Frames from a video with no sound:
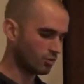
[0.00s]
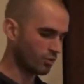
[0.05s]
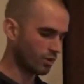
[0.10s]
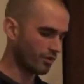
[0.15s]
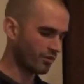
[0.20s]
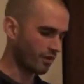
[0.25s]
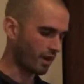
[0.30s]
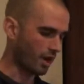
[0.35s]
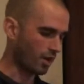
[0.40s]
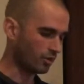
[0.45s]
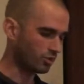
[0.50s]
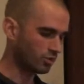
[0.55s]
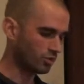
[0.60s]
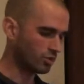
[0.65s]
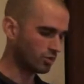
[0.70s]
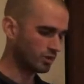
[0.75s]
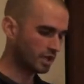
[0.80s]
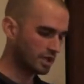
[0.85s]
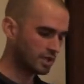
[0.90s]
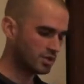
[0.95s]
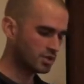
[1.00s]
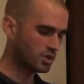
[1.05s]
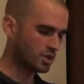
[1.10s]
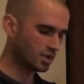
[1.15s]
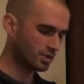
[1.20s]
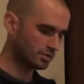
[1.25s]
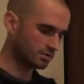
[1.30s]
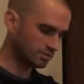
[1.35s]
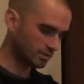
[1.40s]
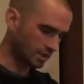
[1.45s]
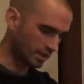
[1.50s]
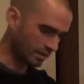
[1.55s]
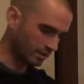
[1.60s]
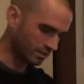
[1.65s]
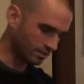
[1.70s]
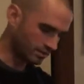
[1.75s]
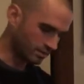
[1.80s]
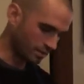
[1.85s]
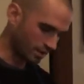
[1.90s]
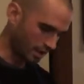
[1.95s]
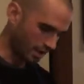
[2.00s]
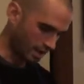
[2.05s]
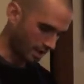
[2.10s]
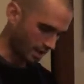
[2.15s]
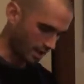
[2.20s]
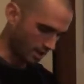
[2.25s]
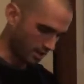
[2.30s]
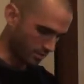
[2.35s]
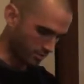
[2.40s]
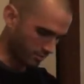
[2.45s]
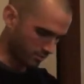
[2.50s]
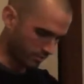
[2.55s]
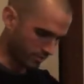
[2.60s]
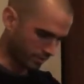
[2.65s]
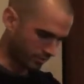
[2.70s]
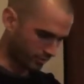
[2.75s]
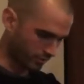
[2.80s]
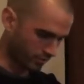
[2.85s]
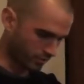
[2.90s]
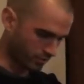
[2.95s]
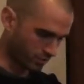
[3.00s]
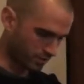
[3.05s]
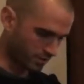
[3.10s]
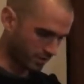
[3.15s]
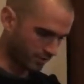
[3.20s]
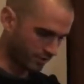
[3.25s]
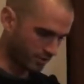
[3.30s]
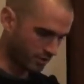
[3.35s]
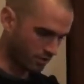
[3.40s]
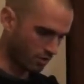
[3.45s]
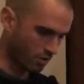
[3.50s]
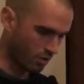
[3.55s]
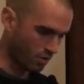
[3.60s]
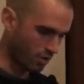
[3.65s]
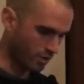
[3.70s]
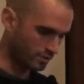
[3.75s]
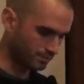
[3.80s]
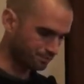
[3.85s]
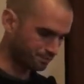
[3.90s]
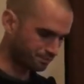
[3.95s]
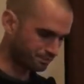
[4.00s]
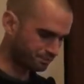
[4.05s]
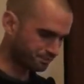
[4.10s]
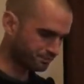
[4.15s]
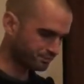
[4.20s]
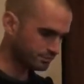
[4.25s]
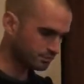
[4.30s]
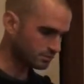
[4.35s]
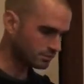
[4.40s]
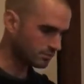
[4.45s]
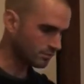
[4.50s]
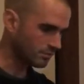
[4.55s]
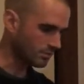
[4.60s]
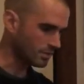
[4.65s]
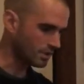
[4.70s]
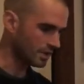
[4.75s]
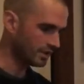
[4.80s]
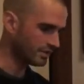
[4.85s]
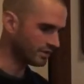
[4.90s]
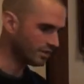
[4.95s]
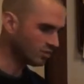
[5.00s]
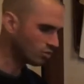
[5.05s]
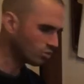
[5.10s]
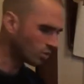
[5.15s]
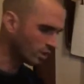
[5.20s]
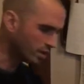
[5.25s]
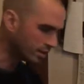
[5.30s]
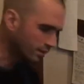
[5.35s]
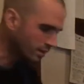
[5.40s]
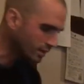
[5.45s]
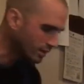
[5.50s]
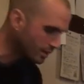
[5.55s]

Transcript: with also Guishan, like uh, but from a different koan. And this one